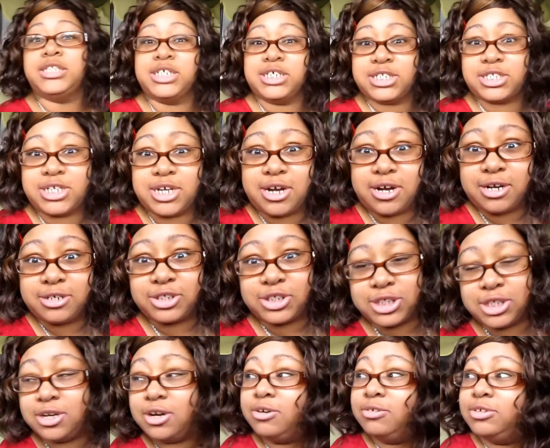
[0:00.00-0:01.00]
Didn't I just tell her
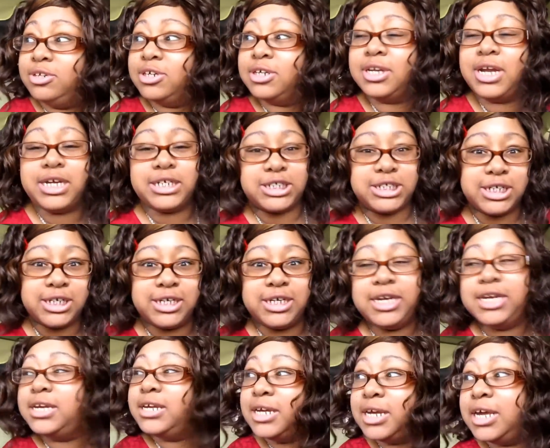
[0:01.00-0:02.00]
she gonna look like she
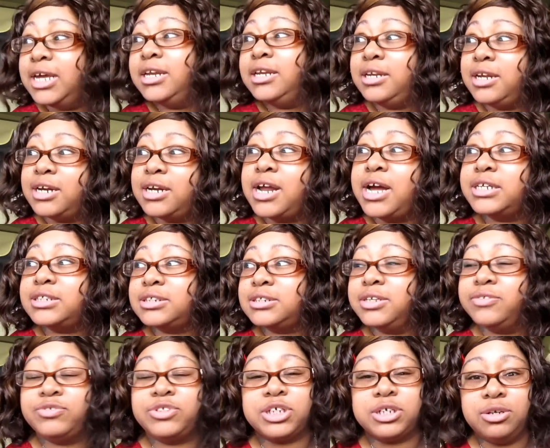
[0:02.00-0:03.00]
get look like
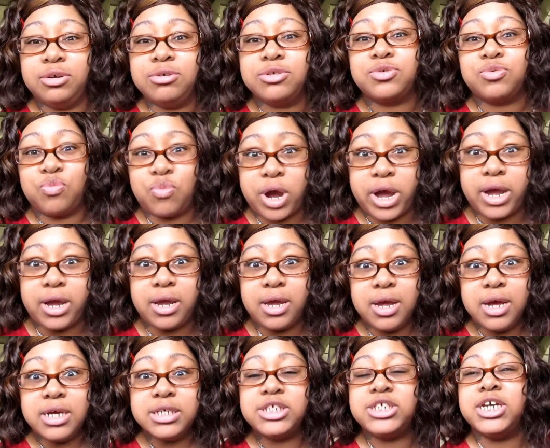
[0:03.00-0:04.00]
if she lose some weight,
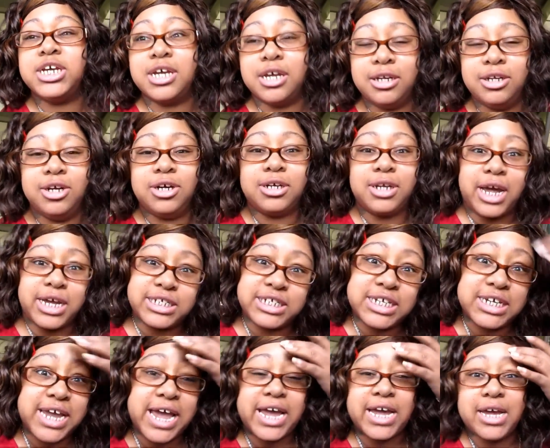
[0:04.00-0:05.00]
she can look like
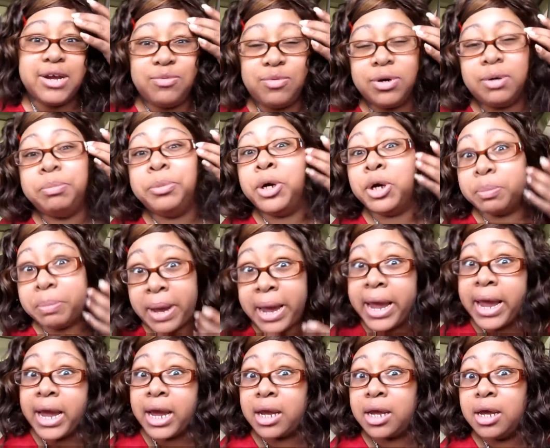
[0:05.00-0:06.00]
she got hit with a book
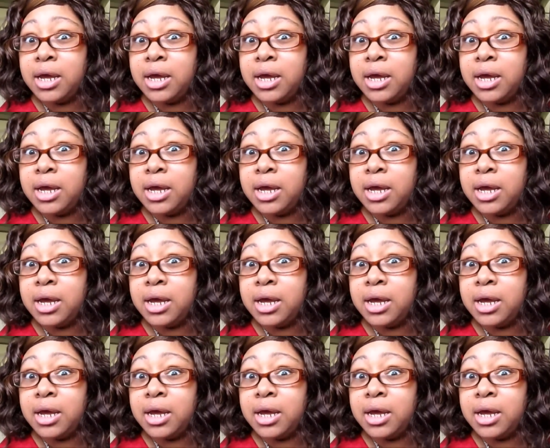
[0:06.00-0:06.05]
bag.